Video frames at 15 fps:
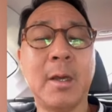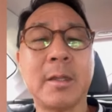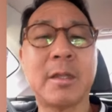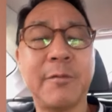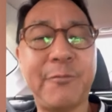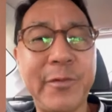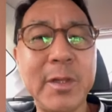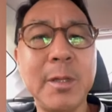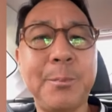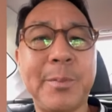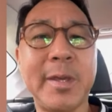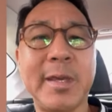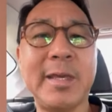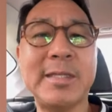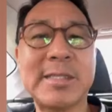The
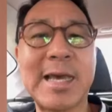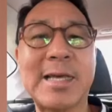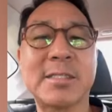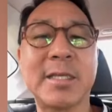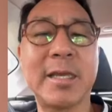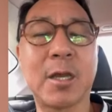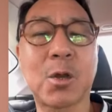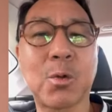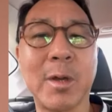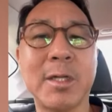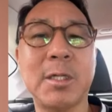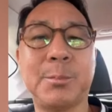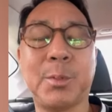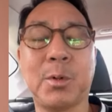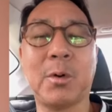Philippines has
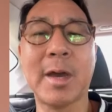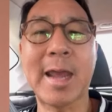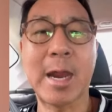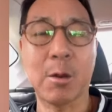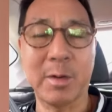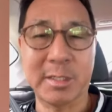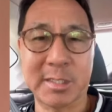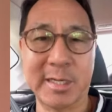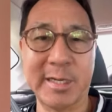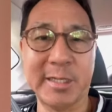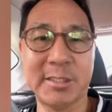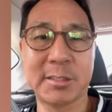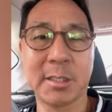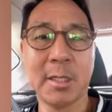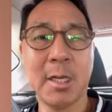incredible
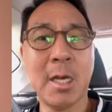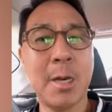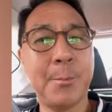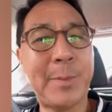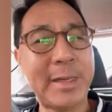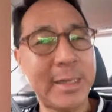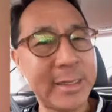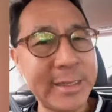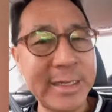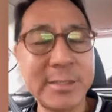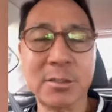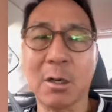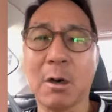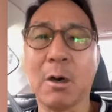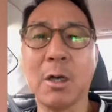heritage, but it
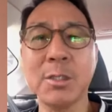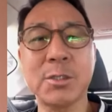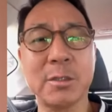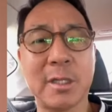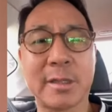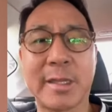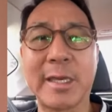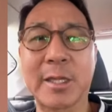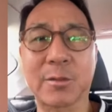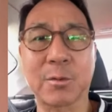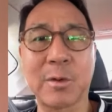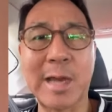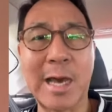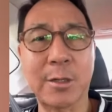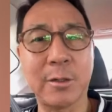needs also to think
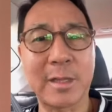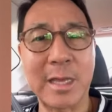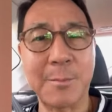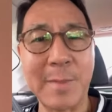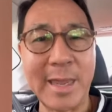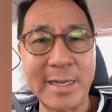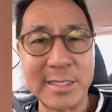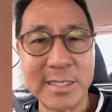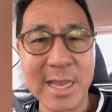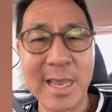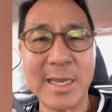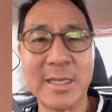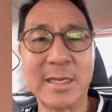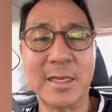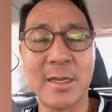through how do they
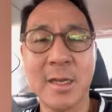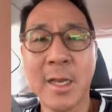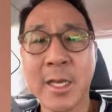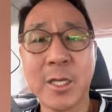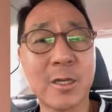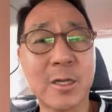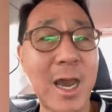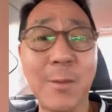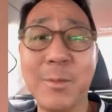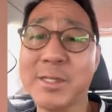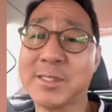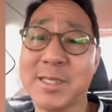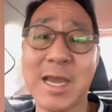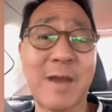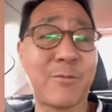maintain it. You know, I
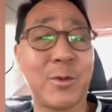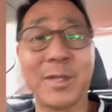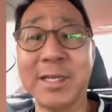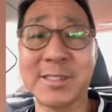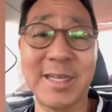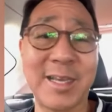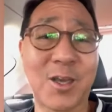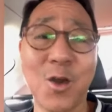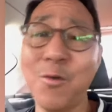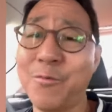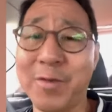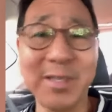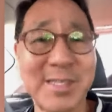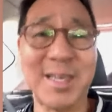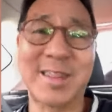would say everyone listening, go
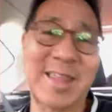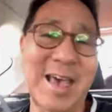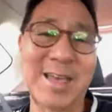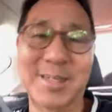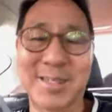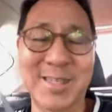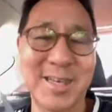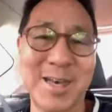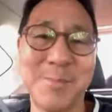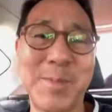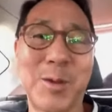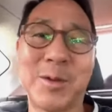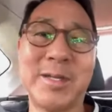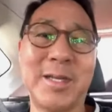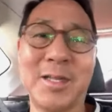visit that uh,
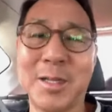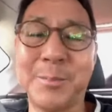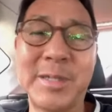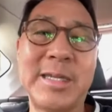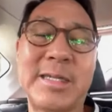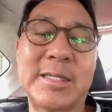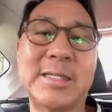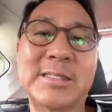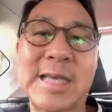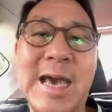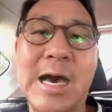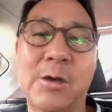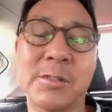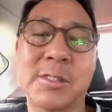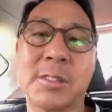Mira-Nila Benitez
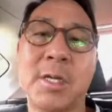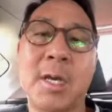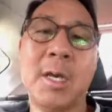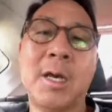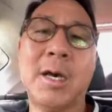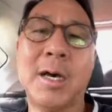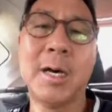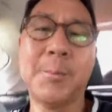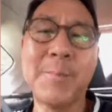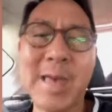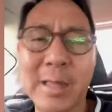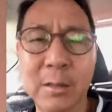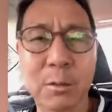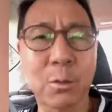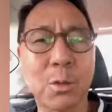house um,
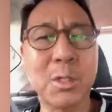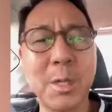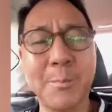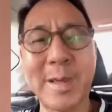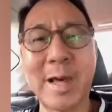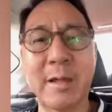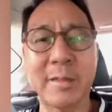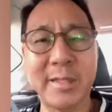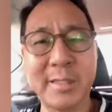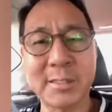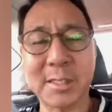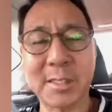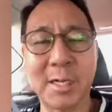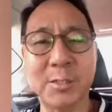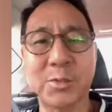and learn about
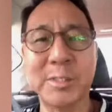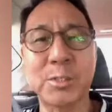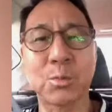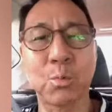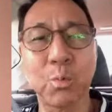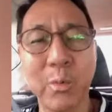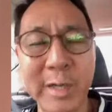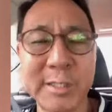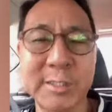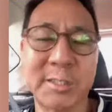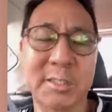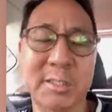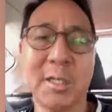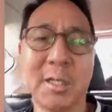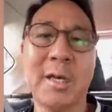this country's
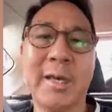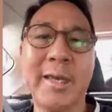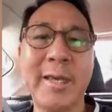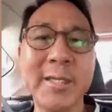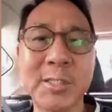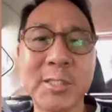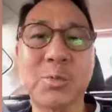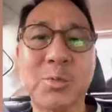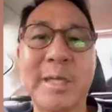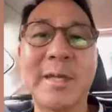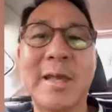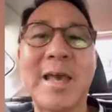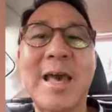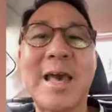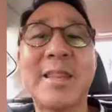rich history,
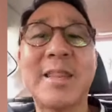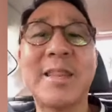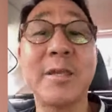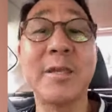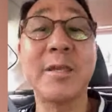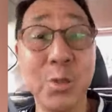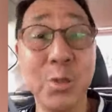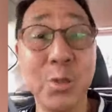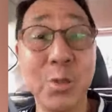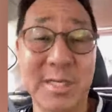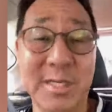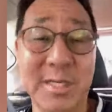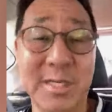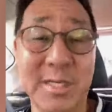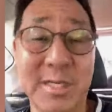and then use it